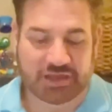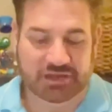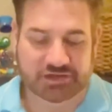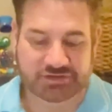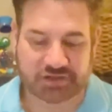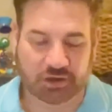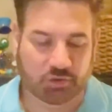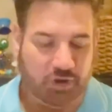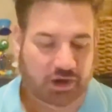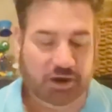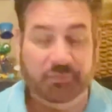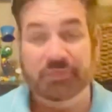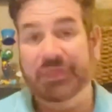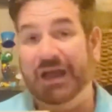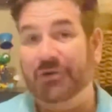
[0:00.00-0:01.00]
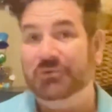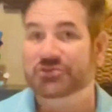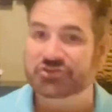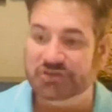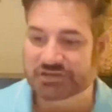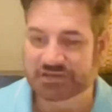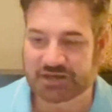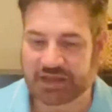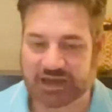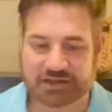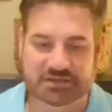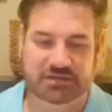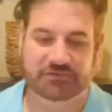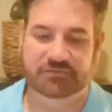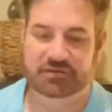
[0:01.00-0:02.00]
So that was just an
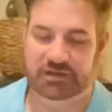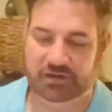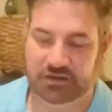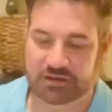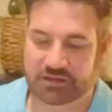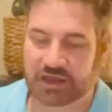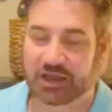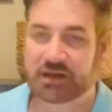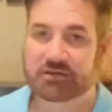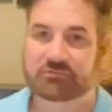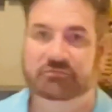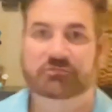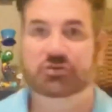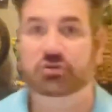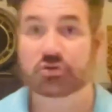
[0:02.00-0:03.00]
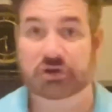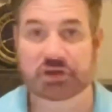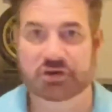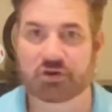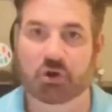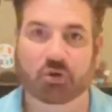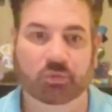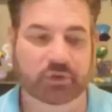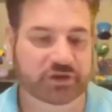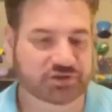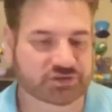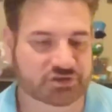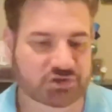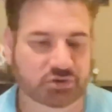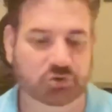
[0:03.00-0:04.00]
activity that you can always
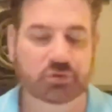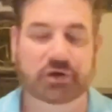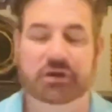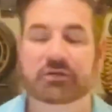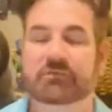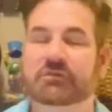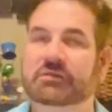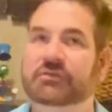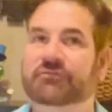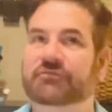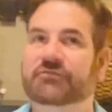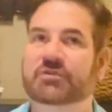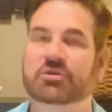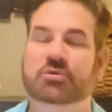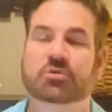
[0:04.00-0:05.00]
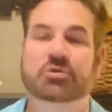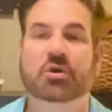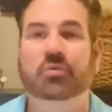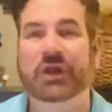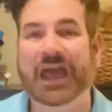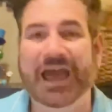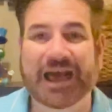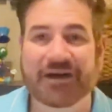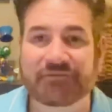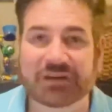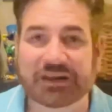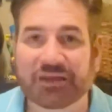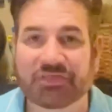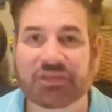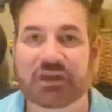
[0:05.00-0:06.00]
do. And if you don't have
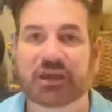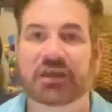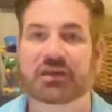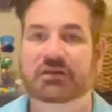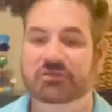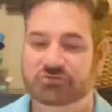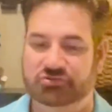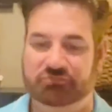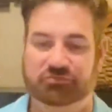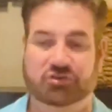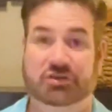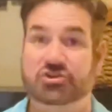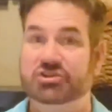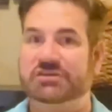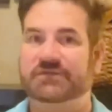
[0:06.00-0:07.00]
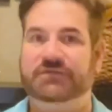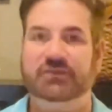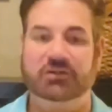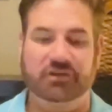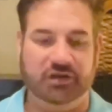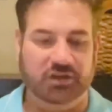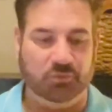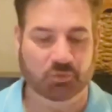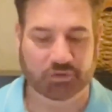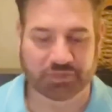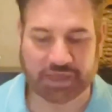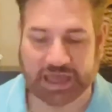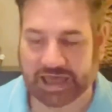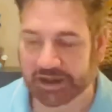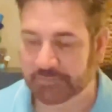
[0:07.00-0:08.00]
anything, you can just fill it in with
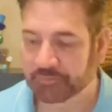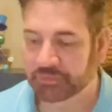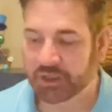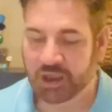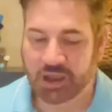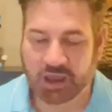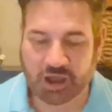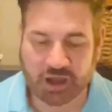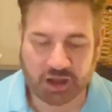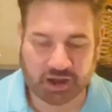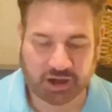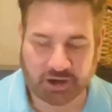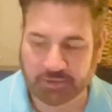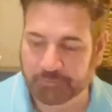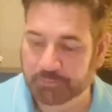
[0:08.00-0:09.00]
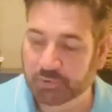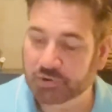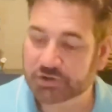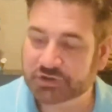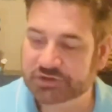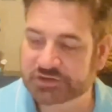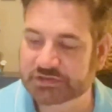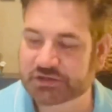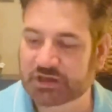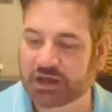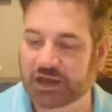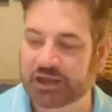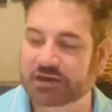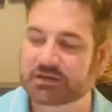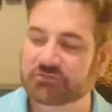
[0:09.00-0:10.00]
that. Books,
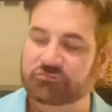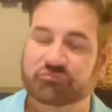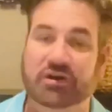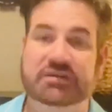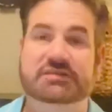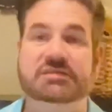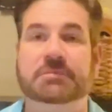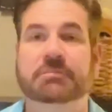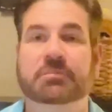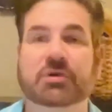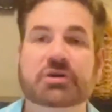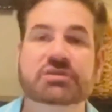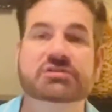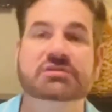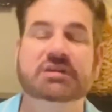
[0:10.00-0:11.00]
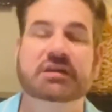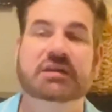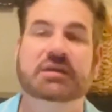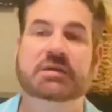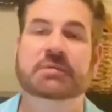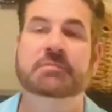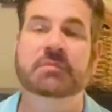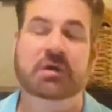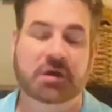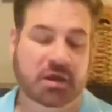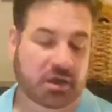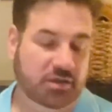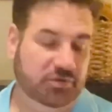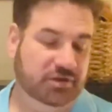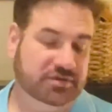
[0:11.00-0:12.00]
I read some books to him.
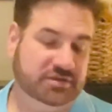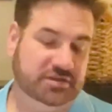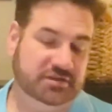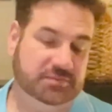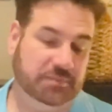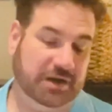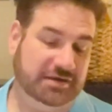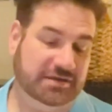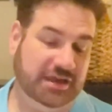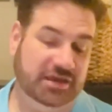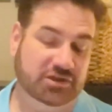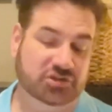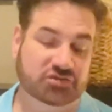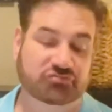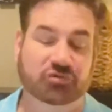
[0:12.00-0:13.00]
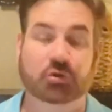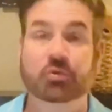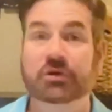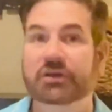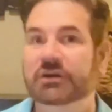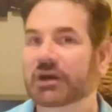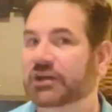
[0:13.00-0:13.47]
This is My Day is Ruined.